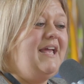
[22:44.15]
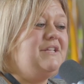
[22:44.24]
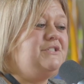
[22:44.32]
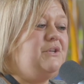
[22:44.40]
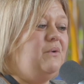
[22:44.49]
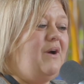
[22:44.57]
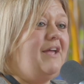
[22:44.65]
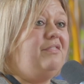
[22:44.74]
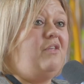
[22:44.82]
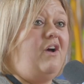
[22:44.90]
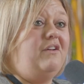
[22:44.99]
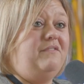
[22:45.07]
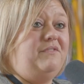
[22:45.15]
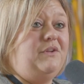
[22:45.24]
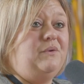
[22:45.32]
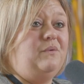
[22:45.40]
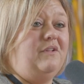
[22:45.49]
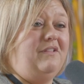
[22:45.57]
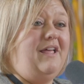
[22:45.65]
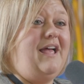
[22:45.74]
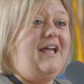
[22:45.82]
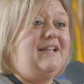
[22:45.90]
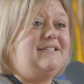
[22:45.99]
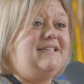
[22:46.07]
So I thought of you a
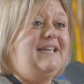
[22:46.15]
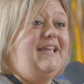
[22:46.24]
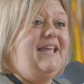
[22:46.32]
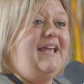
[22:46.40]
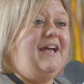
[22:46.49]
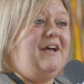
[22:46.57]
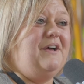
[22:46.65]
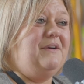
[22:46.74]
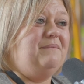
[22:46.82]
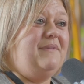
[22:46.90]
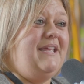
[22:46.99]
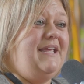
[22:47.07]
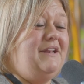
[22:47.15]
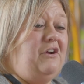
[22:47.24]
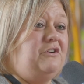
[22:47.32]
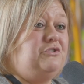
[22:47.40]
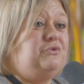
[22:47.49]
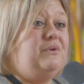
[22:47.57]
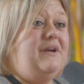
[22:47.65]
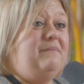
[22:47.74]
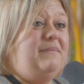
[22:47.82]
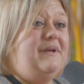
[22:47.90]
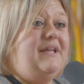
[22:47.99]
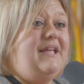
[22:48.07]
lot in our
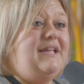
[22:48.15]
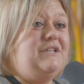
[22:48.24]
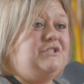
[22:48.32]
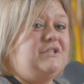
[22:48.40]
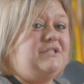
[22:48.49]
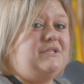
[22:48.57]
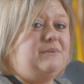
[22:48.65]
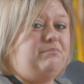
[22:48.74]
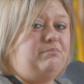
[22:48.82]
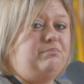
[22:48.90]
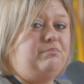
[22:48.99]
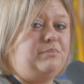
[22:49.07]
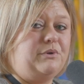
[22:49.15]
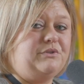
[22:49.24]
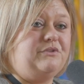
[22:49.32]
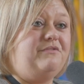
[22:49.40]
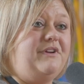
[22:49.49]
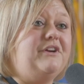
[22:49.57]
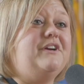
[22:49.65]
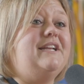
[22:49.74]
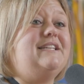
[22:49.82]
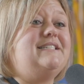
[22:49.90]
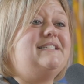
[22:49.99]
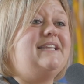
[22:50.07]
trip, and just the
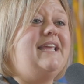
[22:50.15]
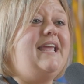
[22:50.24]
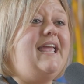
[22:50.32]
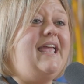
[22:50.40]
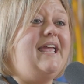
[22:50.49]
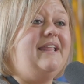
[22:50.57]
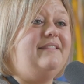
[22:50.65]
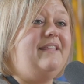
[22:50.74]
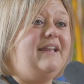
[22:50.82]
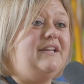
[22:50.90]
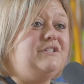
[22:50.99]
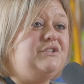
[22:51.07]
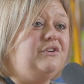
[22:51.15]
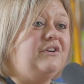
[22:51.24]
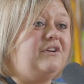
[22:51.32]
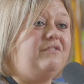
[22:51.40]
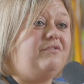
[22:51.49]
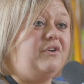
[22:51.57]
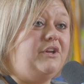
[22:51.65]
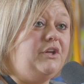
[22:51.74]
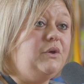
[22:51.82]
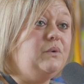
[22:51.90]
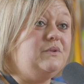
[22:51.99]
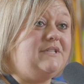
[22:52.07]
perseverance and that it took for
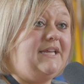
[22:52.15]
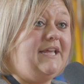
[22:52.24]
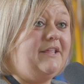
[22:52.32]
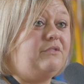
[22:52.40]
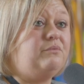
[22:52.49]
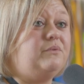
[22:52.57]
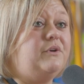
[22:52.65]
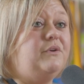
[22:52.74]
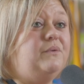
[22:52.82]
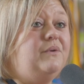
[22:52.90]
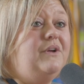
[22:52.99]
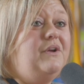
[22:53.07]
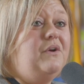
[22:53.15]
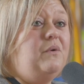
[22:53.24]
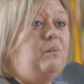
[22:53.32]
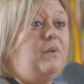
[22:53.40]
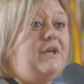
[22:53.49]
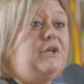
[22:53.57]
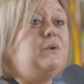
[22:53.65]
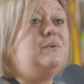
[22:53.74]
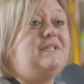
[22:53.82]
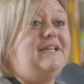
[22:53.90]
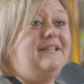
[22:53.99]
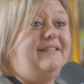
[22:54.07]
you to get through what you
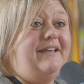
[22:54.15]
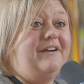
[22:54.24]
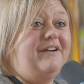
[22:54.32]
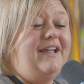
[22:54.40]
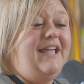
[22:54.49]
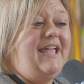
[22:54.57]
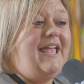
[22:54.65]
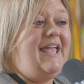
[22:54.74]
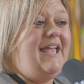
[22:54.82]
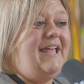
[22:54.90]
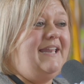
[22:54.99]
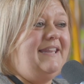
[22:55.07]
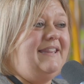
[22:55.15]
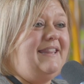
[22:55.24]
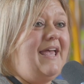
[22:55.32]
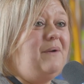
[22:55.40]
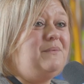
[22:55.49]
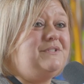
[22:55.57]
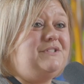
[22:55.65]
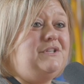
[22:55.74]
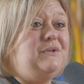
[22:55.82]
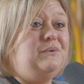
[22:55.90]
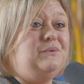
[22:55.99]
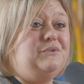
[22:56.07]
did there. And that was
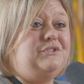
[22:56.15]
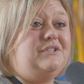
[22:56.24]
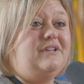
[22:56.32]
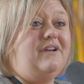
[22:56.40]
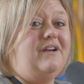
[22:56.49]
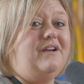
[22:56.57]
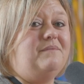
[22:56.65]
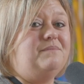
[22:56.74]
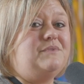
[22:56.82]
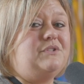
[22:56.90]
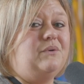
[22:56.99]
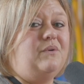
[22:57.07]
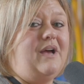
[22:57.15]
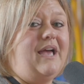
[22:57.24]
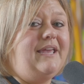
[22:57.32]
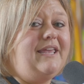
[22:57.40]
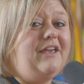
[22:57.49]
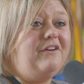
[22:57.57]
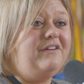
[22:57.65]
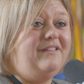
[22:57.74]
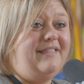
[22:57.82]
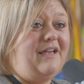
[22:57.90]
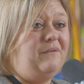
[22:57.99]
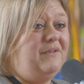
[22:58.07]
huge. So I carry
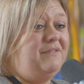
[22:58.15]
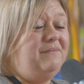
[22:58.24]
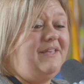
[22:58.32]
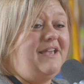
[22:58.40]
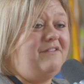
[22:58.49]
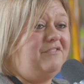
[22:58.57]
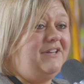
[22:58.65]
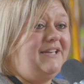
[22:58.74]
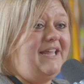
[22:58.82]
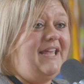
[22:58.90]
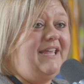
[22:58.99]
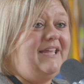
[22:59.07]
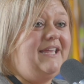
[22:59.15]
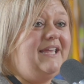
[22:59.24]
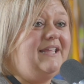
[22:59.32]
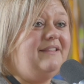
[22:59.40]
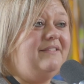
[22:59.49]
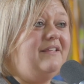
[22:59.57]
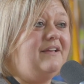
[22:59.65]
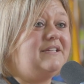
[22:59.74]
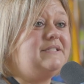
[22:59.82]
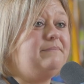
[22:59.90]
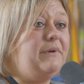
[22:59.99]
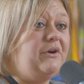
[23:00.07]
that with me every day, and the
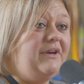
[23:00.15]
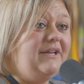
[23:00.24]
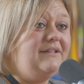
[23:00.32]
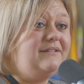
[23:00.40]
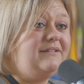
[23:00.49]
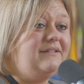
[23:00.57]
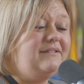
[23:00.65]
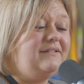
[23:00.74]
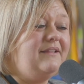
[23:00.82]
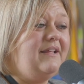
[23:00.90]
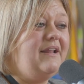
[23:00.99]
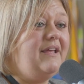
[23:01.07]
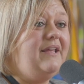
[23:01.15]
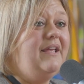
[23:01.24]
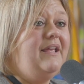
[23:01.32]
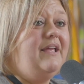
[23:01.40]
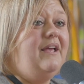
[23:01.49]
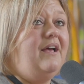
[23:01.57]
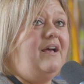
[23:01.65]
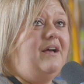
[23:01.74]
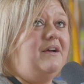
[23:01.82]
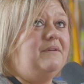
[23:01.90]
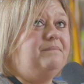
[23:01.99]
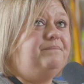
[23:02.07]
experiences that
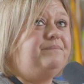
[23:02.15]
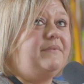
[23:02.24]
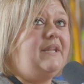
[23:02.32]
I